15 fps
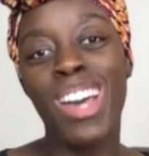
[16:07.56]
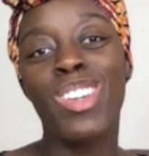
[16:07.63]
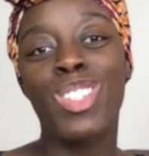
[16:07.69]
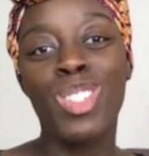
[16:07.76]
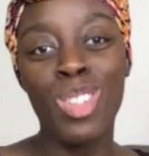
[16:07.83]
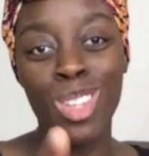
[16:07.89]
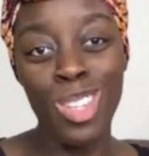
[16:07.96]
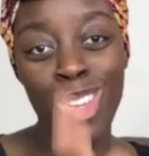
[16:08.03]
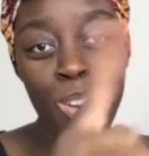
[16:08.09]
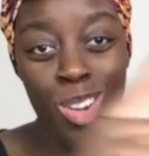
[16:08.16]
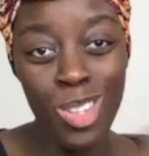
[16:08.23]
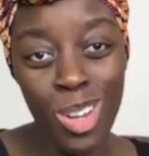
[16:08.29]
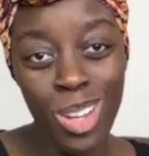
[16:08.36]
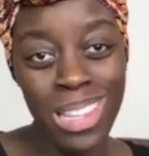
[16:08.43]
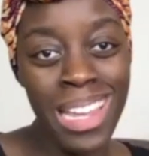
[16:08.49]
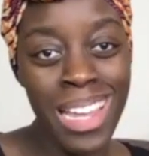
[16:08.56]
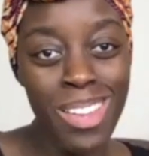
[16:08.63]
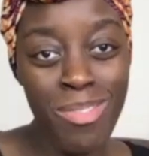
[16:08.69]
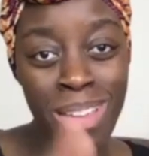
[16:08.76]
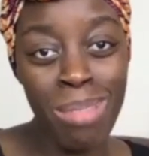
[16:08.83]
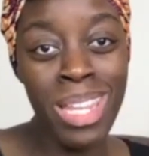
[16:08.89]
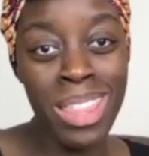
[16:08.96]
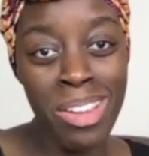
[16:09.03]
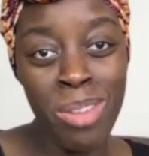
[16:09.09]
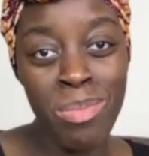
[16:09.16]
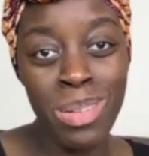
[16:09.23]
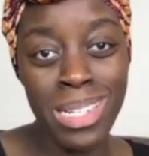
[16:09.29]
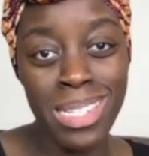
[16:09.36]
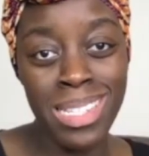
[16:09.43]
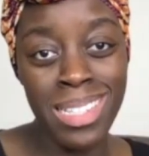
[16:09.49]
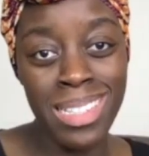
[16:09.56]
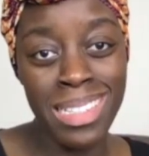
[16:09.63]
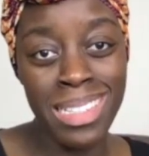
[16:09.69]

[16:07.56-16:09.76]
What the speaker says: So you're the family therapist.